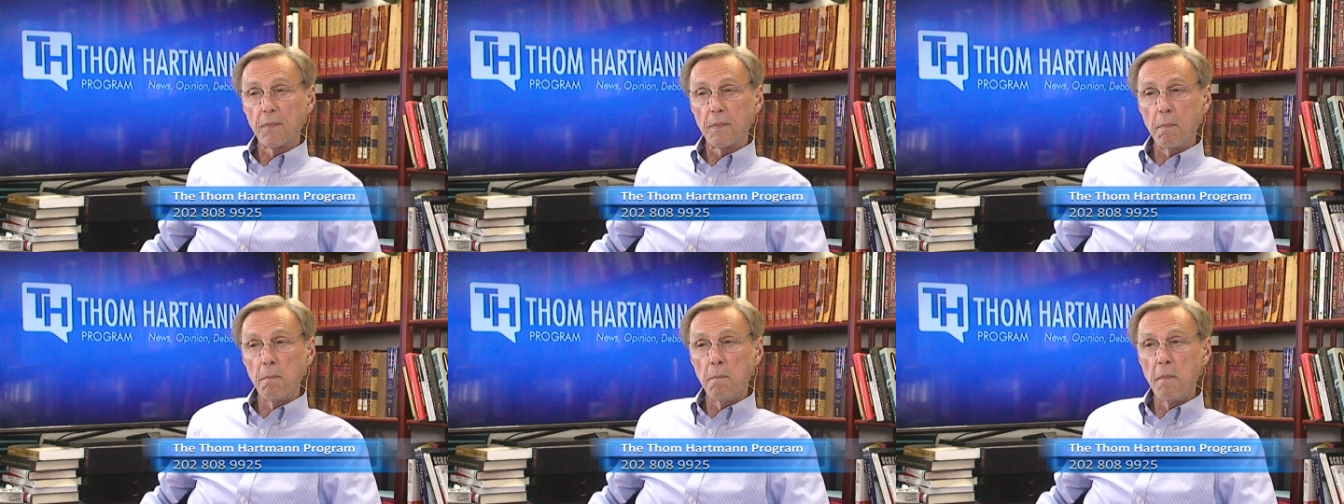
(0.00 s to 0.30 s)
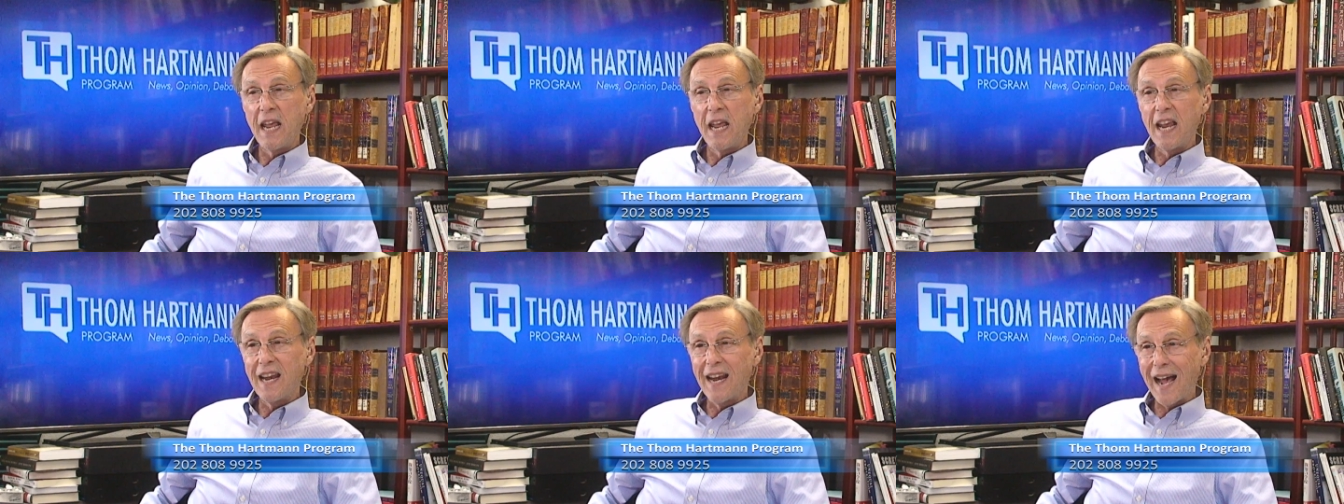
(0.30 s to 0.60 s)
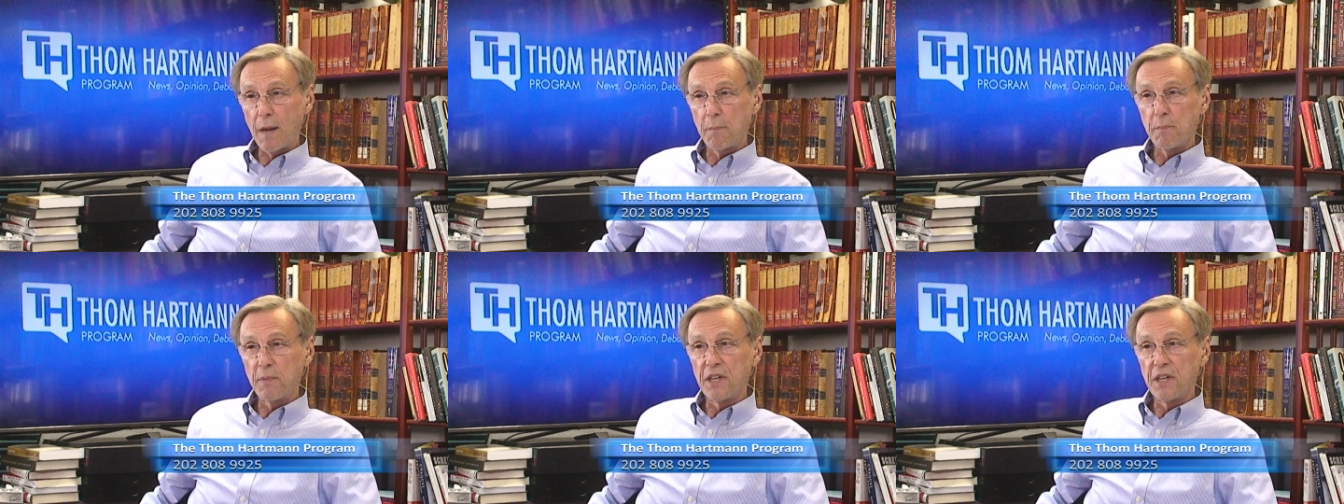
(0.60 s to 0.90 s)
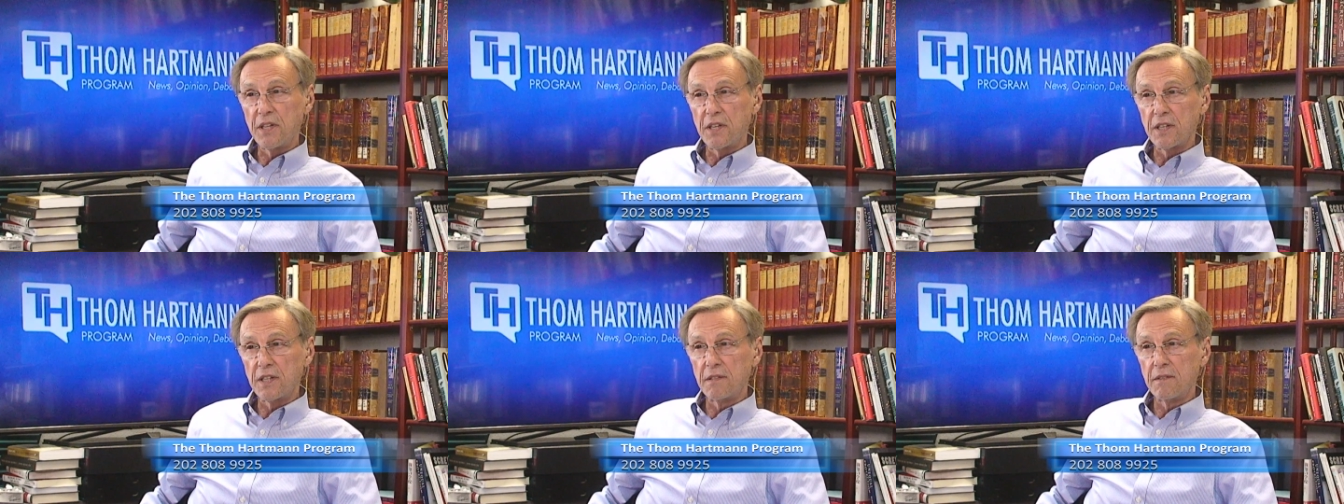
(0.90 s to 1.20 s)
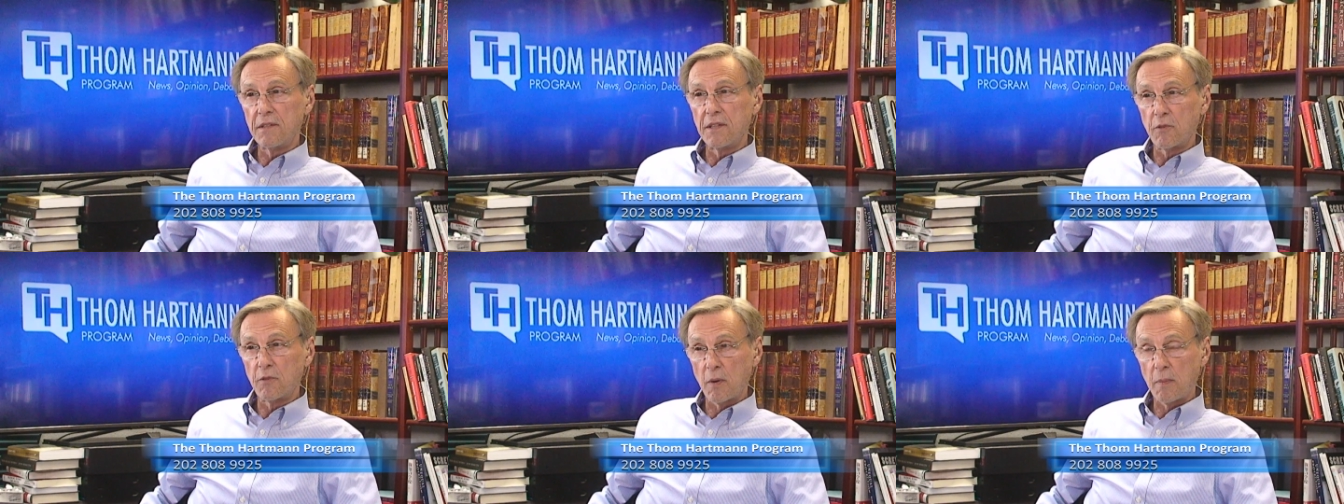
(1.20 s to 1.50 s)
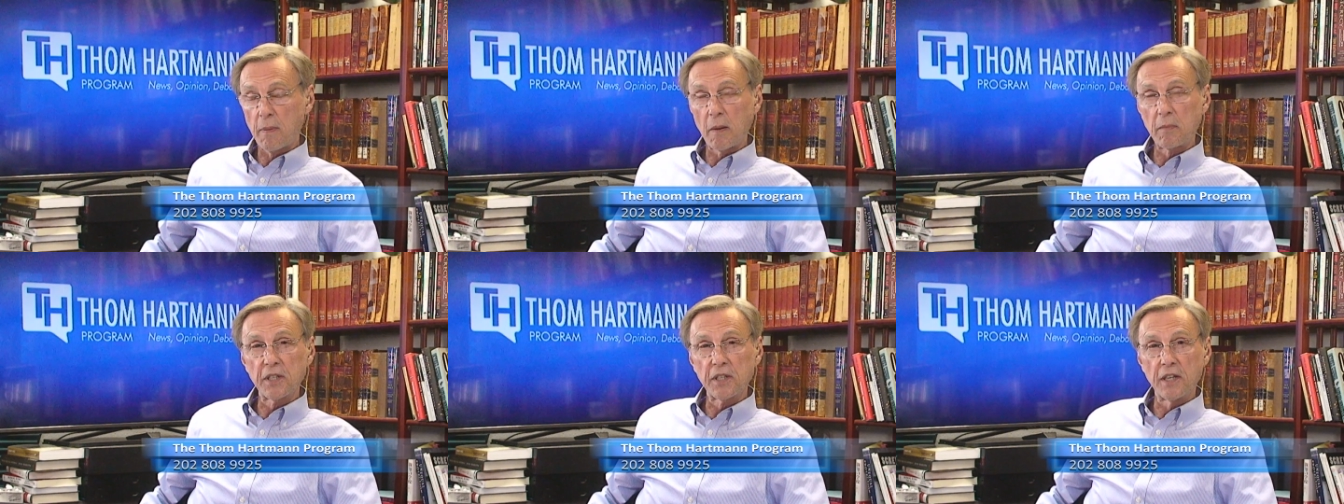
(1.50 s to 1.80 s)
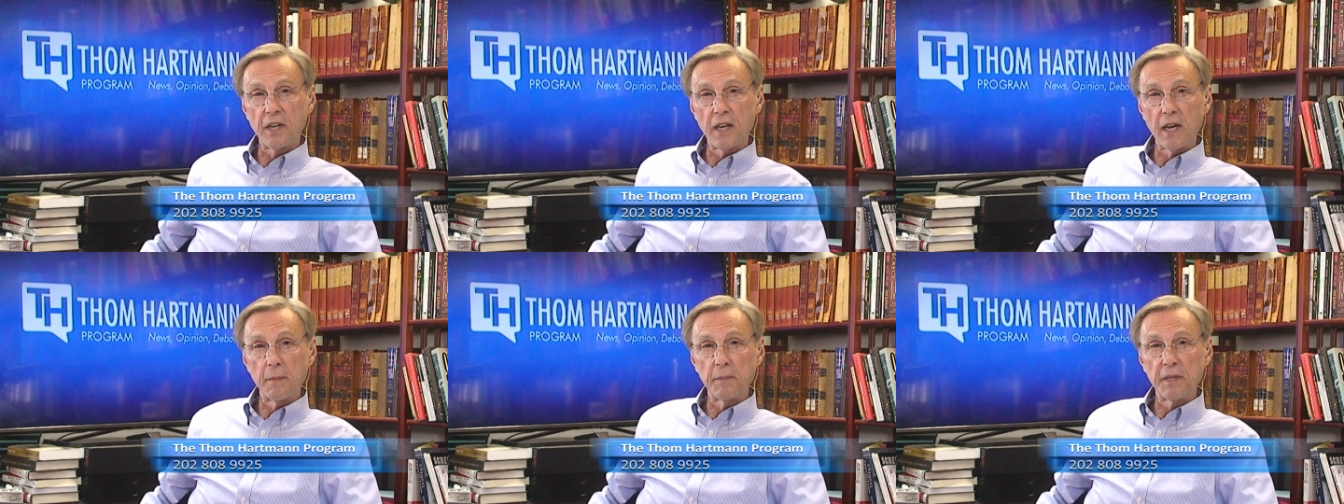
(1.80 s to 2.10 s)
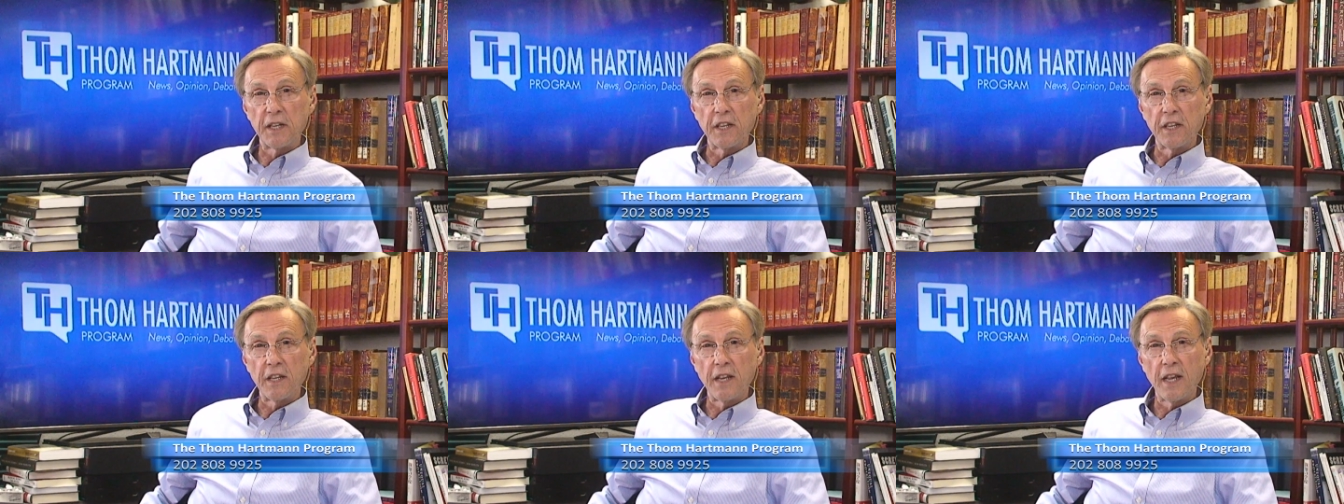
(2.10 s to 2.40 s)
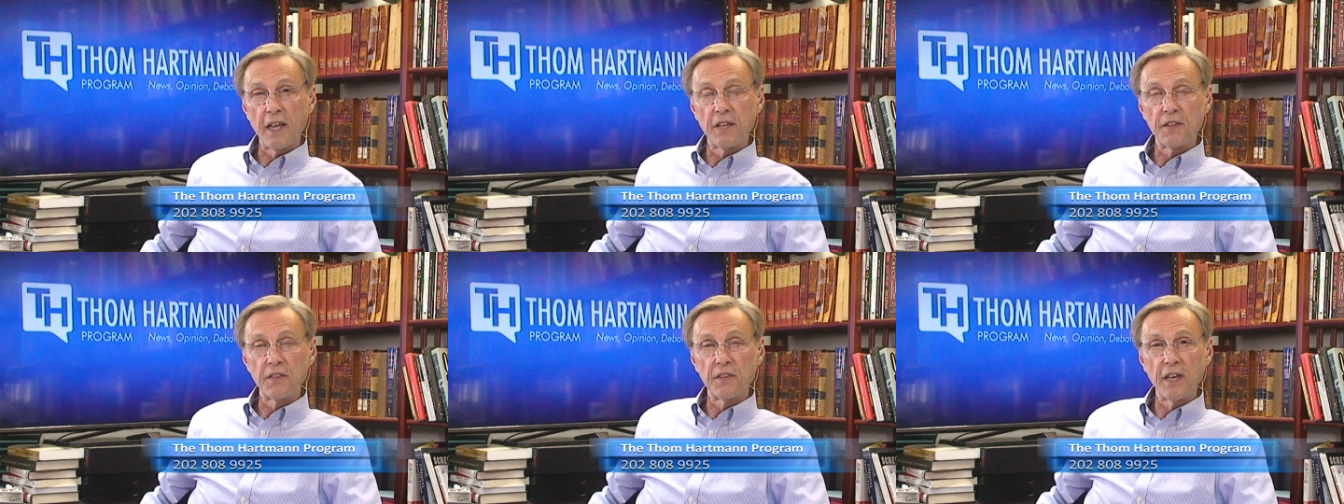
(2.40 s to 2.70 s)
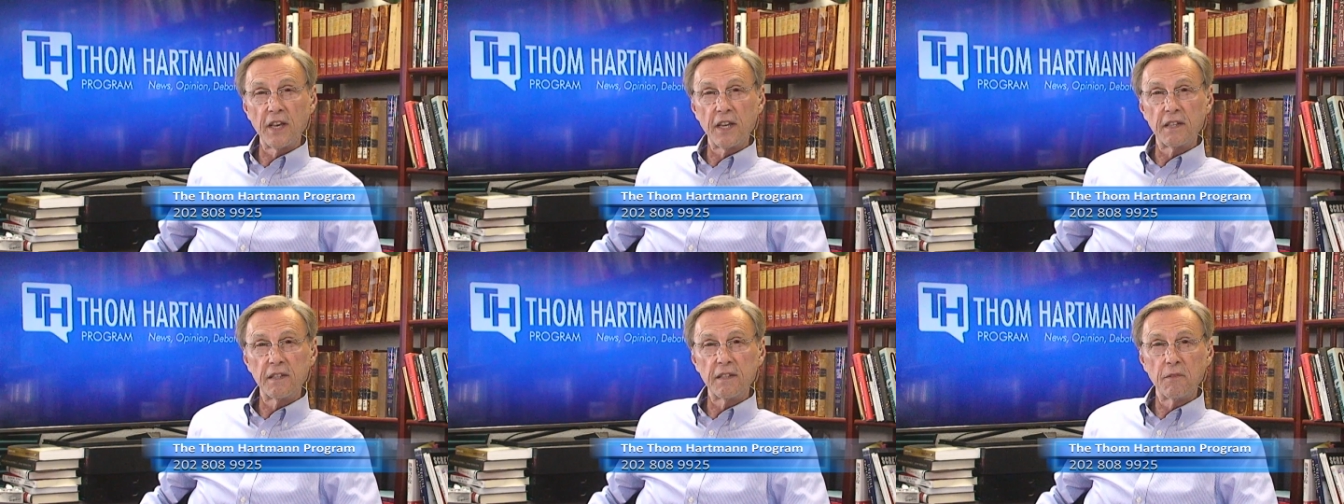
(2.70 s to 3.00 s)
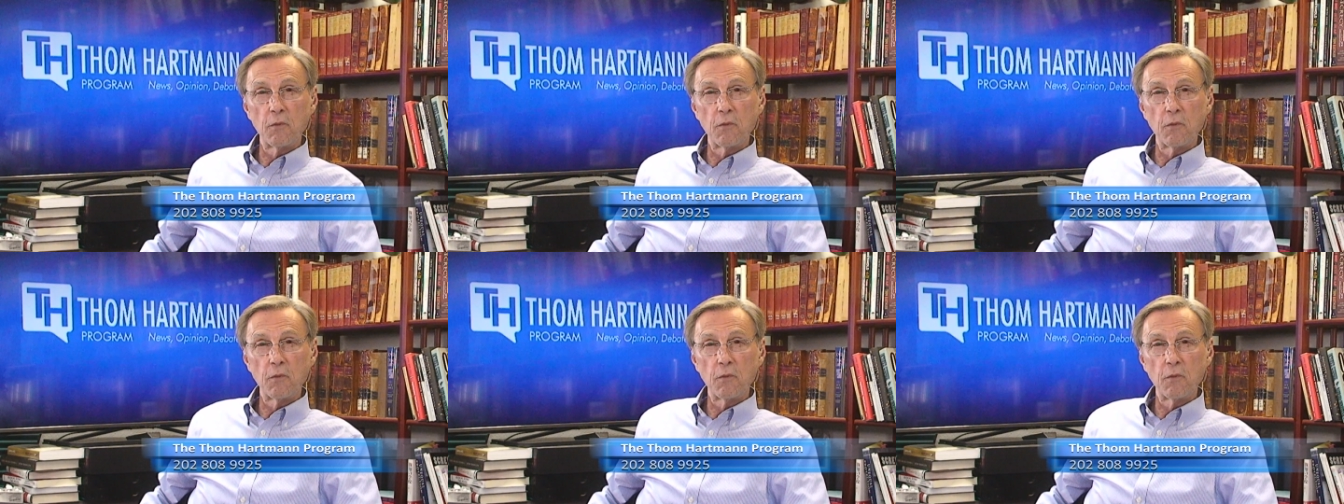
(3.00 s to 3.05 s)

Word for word: may not be the, the Republican nominee and that